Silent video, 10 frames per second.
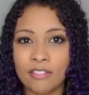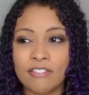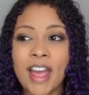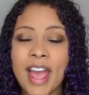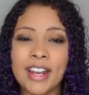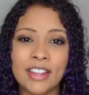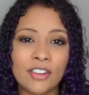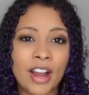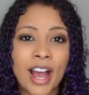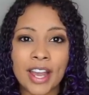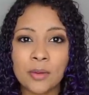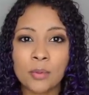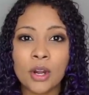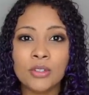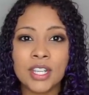fat and they're high in
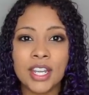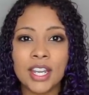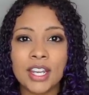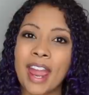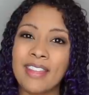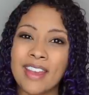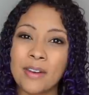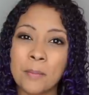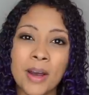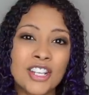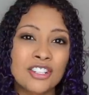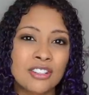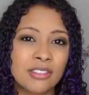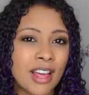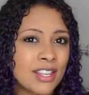protein, and they have a much
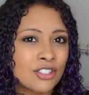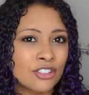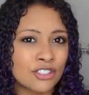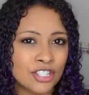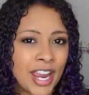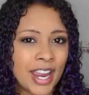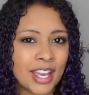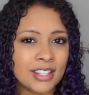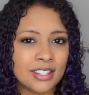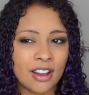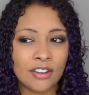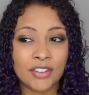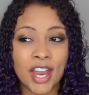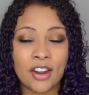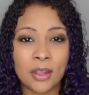lesser chance of
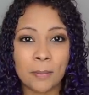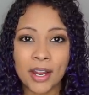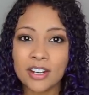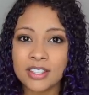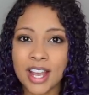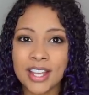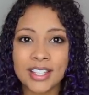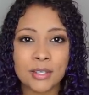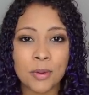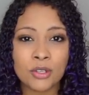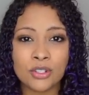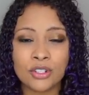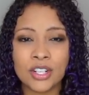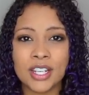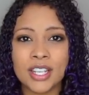carrying parasites as opposed to
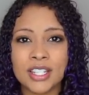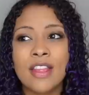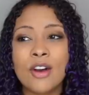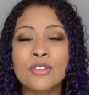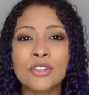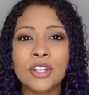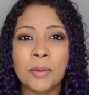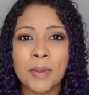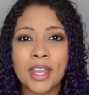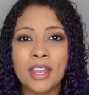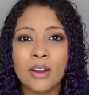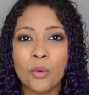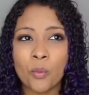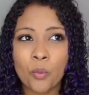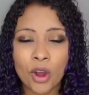crickets. Those are gonna be
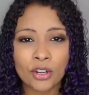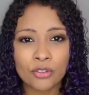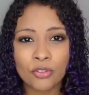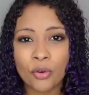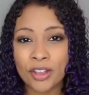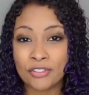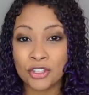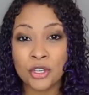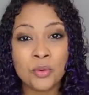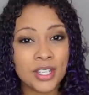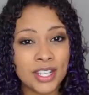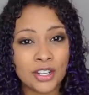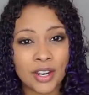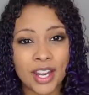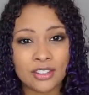wonderful. If you can get
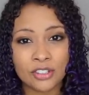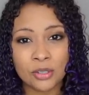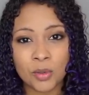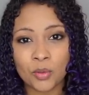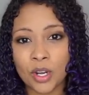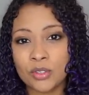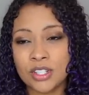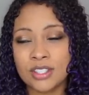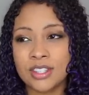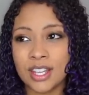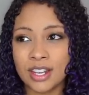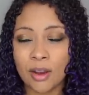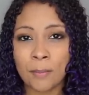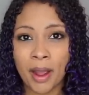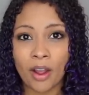your hands on dubia roaches, then
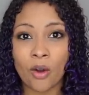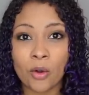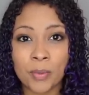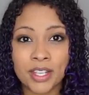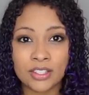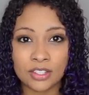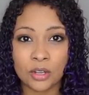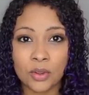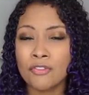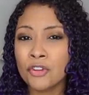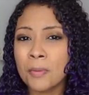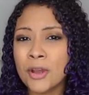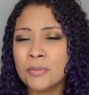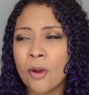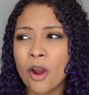by all means do it. For the
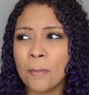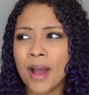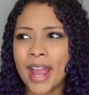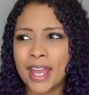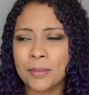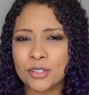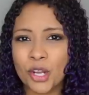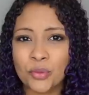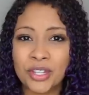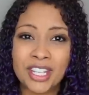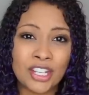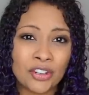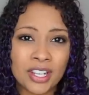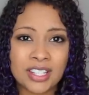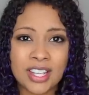most part, my animals don't really get
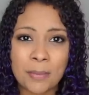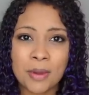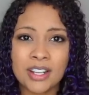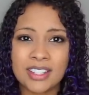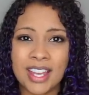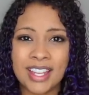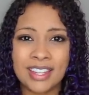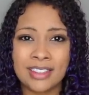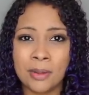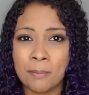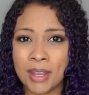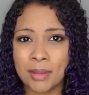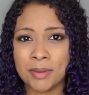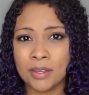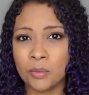crickets that much. They get them
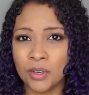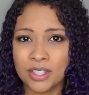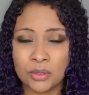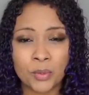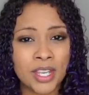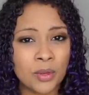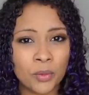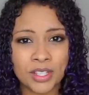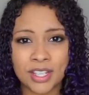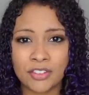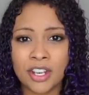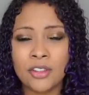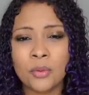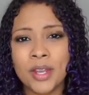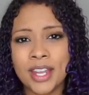maybe once a week, once every
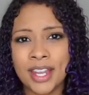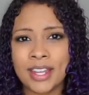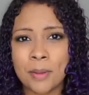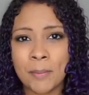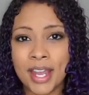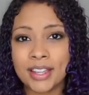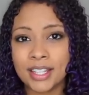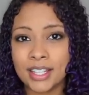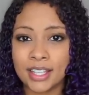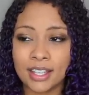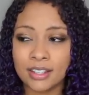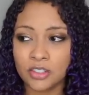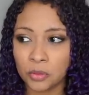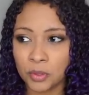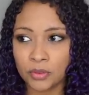other week, and they mainly get
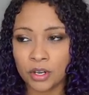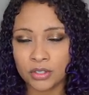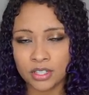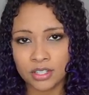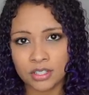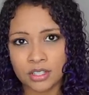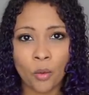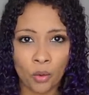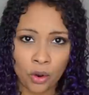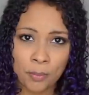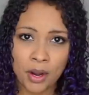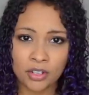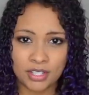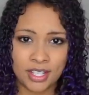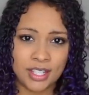dubia roaches, or
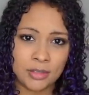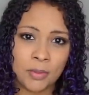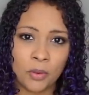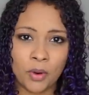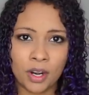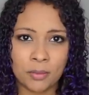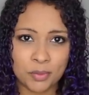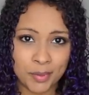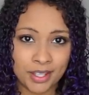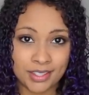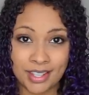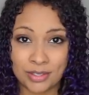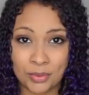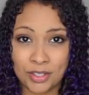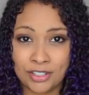Percy gets mealworms because
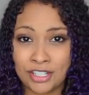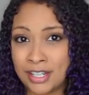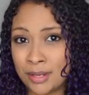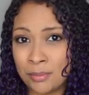that's what she